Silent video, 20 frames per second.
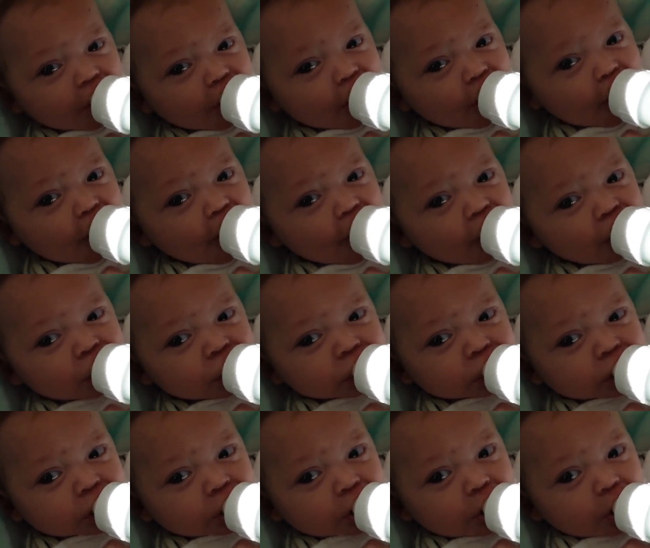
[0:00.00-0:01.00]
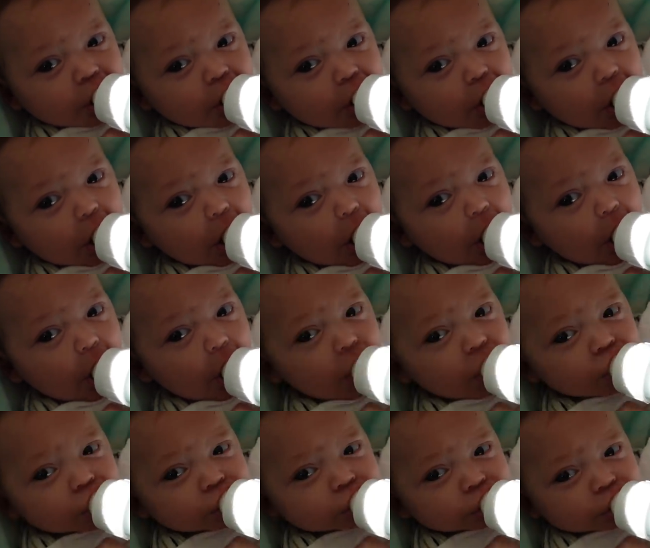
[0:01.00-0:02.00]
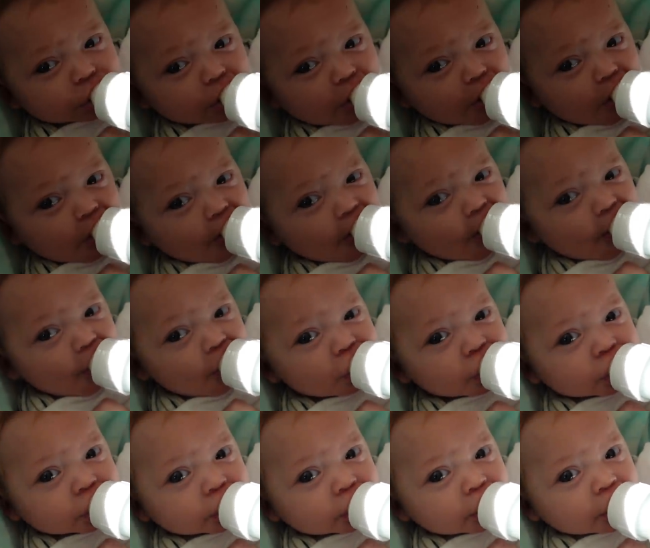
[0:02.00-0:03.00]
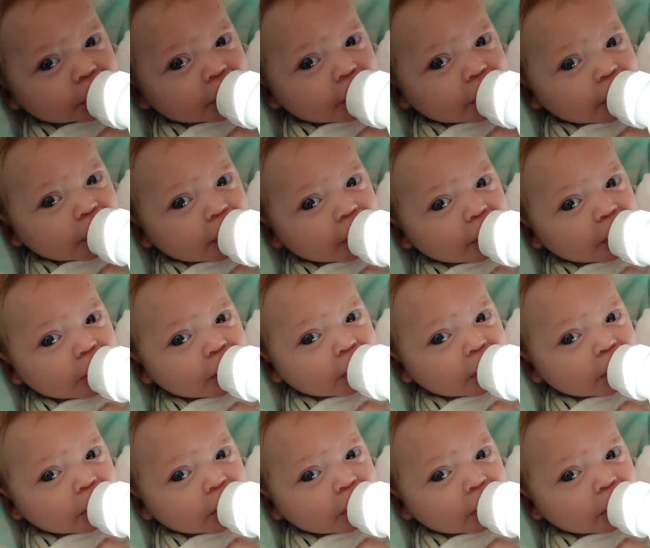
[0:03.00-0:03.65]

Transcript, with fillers: You're going to be up all night. You're going to crash as soon as she comes to pick you up.